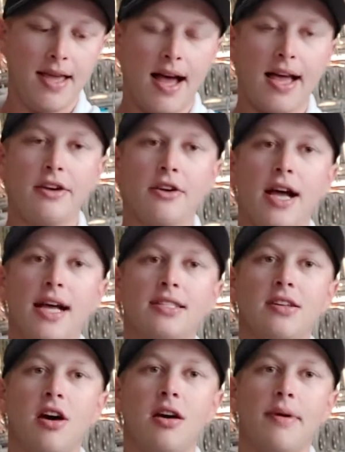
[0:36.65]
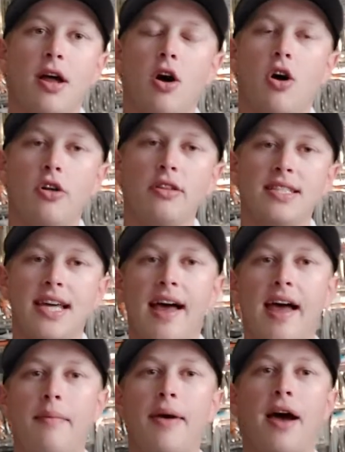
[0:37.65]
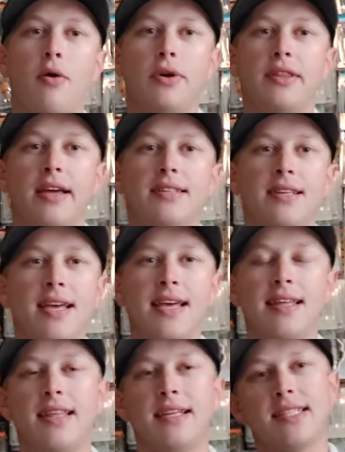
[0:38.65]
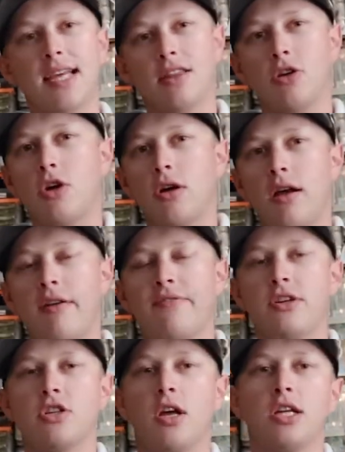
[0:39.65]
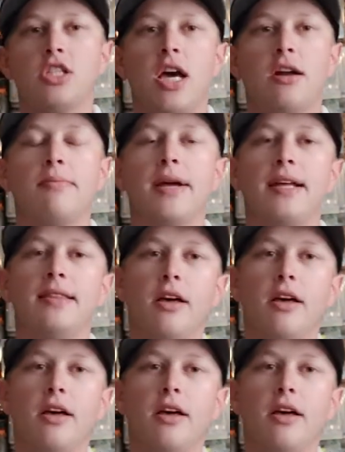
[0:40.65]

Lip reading: I hear guys talk about all the time how when they set the hook on a fish on a chatterbait,